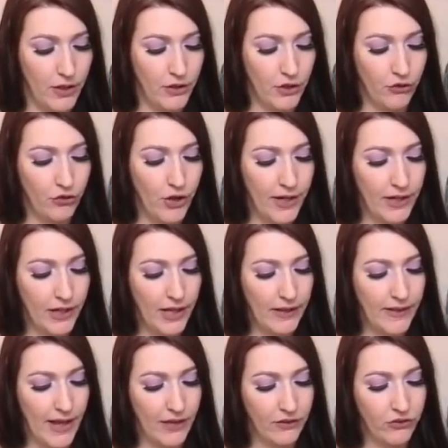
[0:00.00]
They're trying to
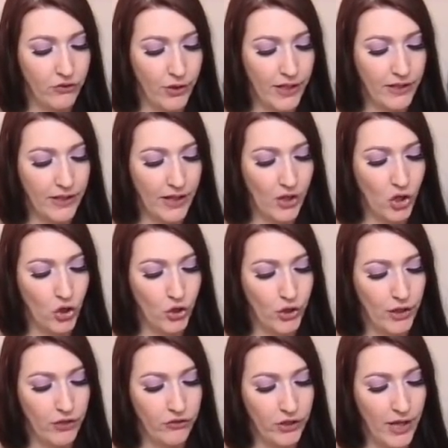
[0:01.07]
gain that strength, that
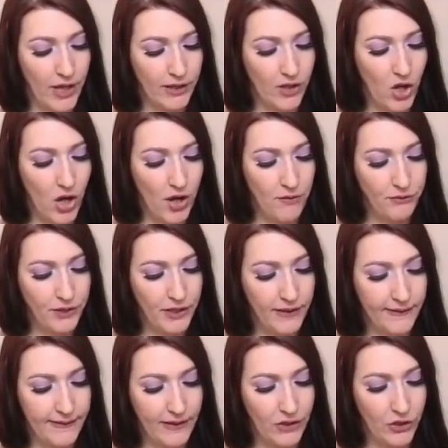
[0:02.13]
courage, and
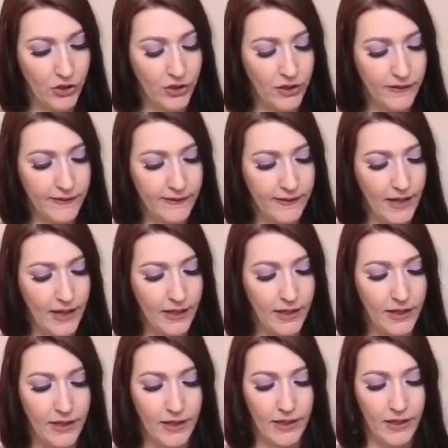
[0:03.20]
confidence here because it's
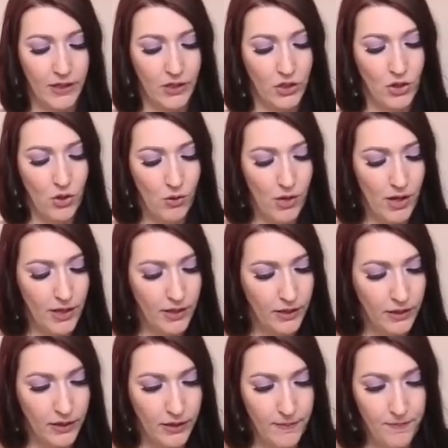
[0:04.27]
like, you know what?
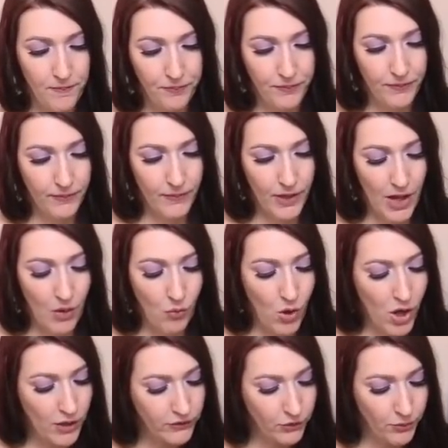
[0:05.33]
I
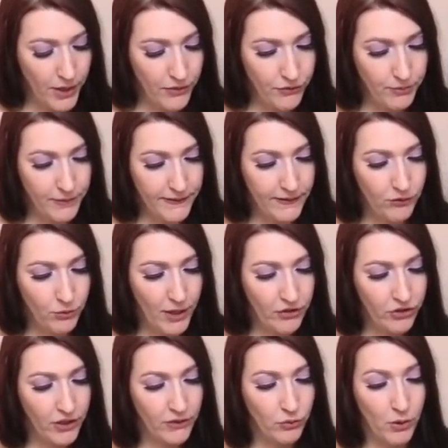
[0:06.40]
walked away from a
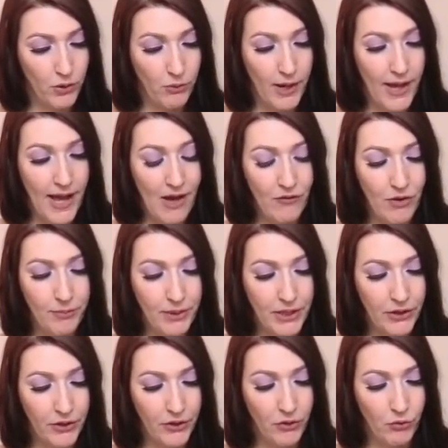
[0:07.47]
situation because what do I have up
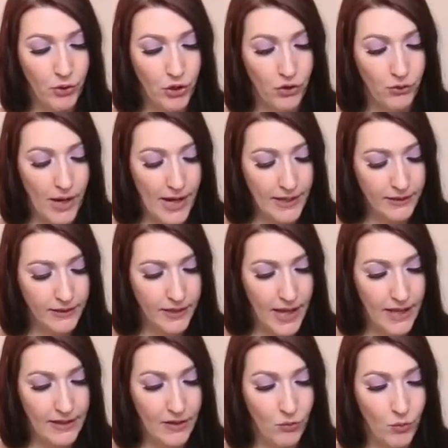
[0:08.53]
here? Regret.
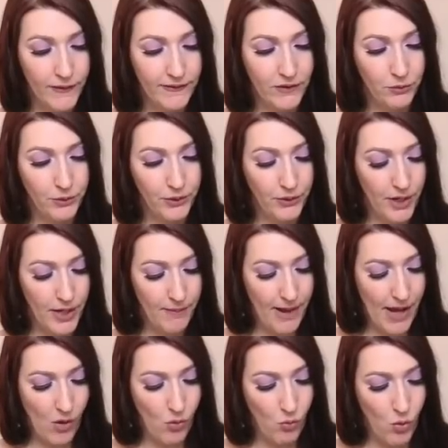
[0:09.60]
And then what's the regret
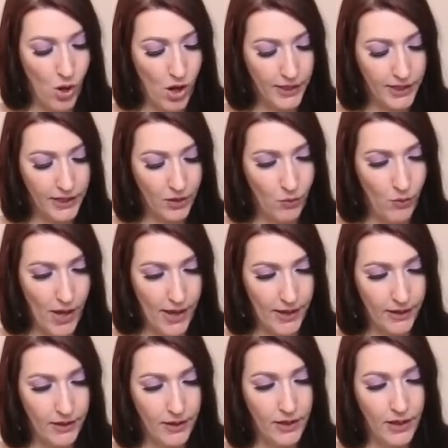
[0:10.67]
about? Walking away.